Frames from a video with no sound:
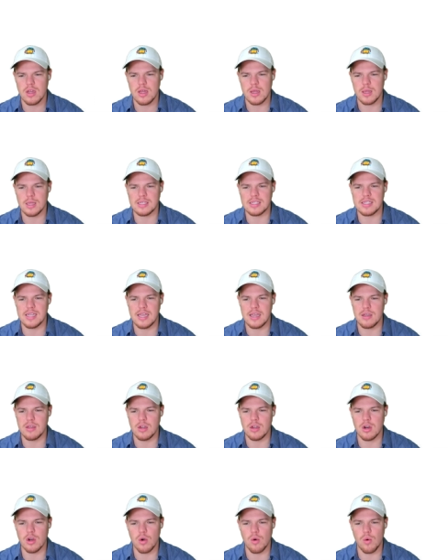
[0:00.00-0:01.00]
Let's say
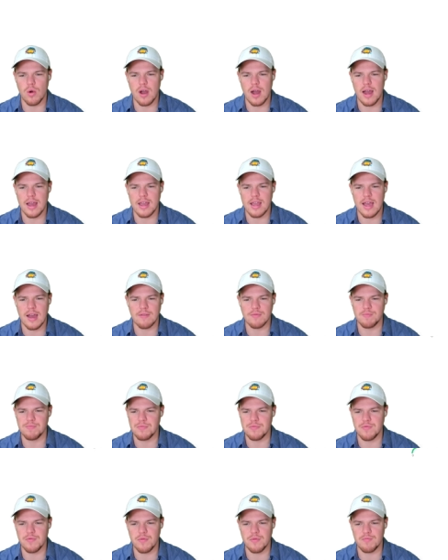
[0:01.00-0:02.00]
you know I have
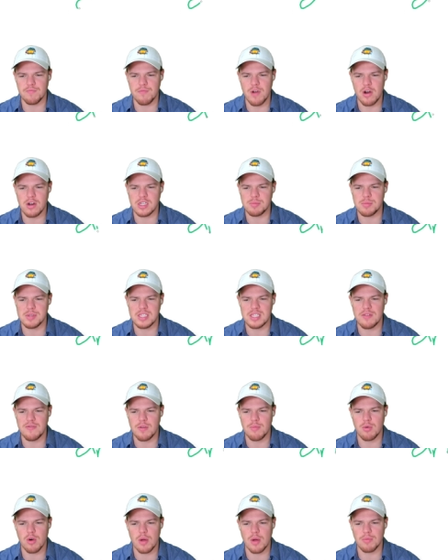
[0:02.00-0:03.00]
very
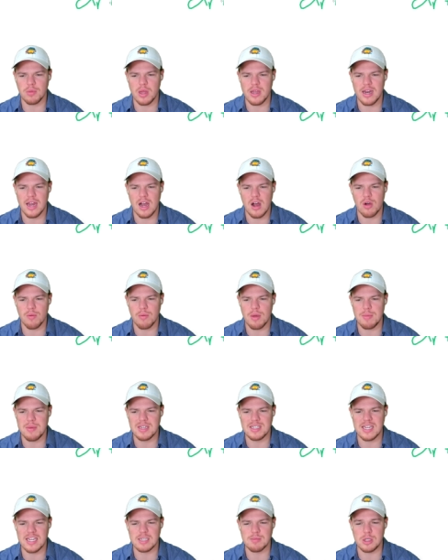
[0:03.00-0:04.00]
specific prompt layout. Maybe it
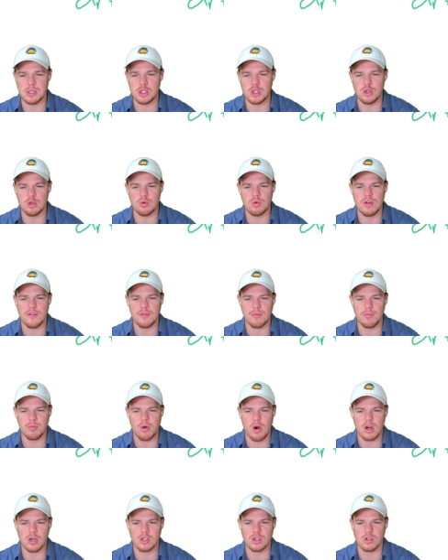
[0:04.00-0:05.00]
takes me two different
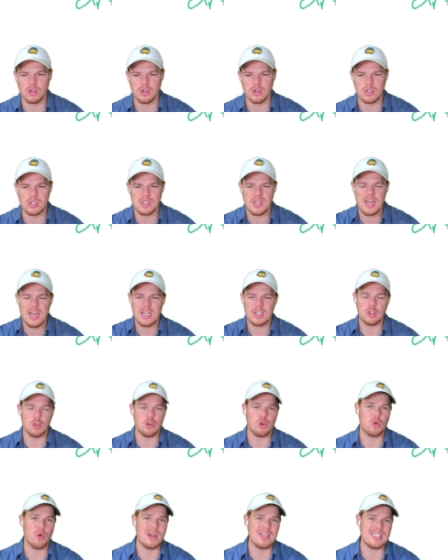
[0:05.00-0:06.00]
proctors to
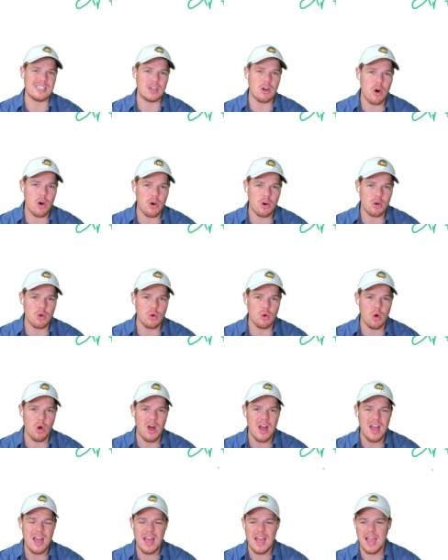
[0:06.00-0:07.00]
create said
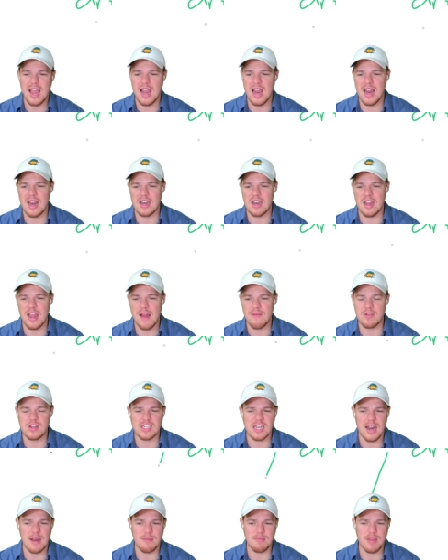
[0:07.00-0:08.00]
article, and every
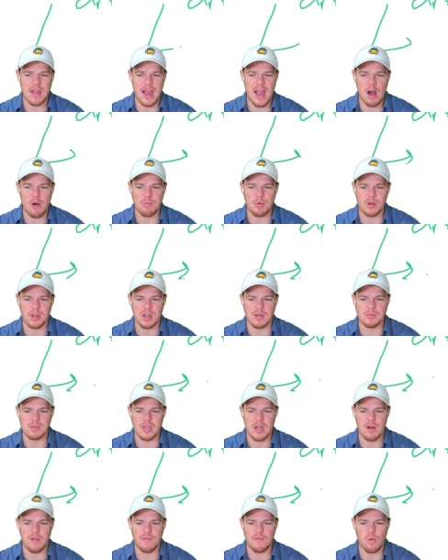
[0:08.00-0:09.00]
time that output comes
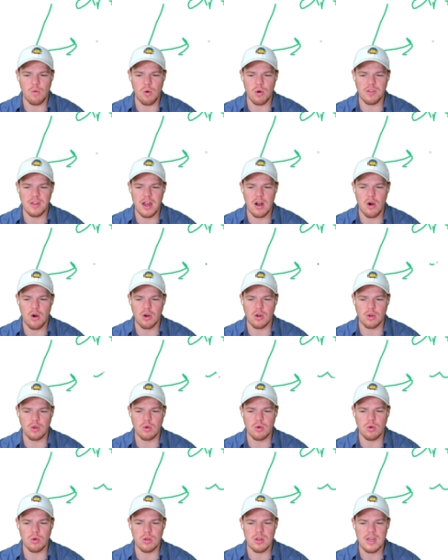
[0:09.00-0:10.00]
out for that
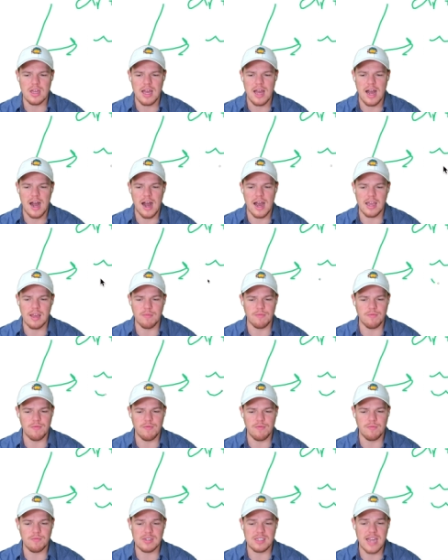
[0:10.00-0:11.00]
article, I
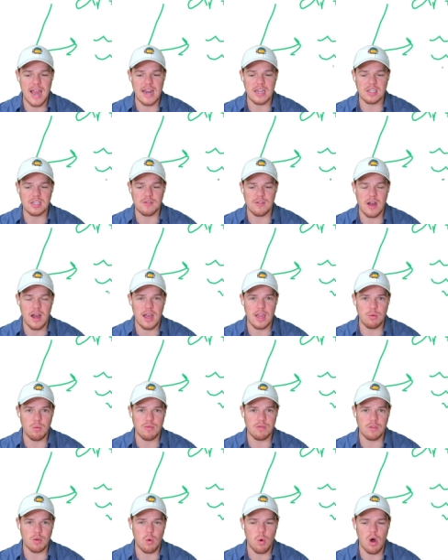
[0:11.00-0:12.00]
am satisfied
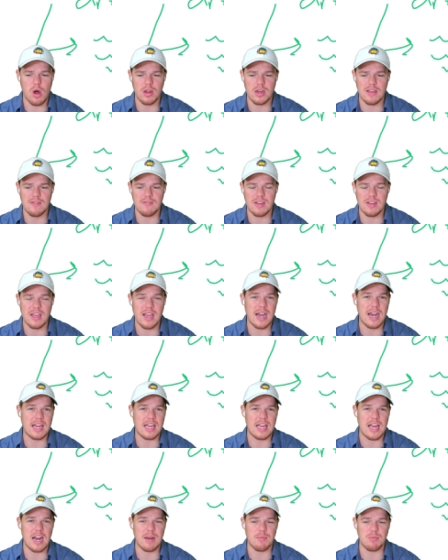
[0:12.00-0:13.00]
with the quality of it, and I
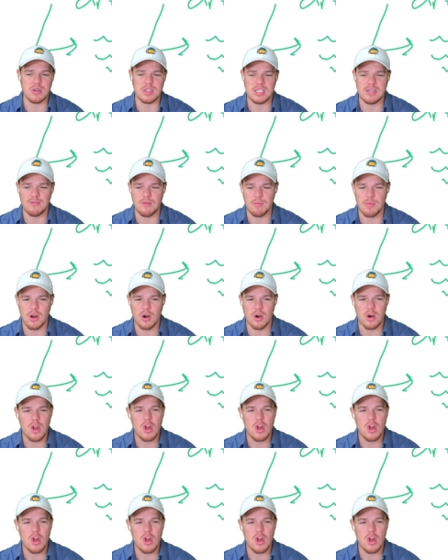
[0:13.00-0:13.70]
can kind of proceed from there.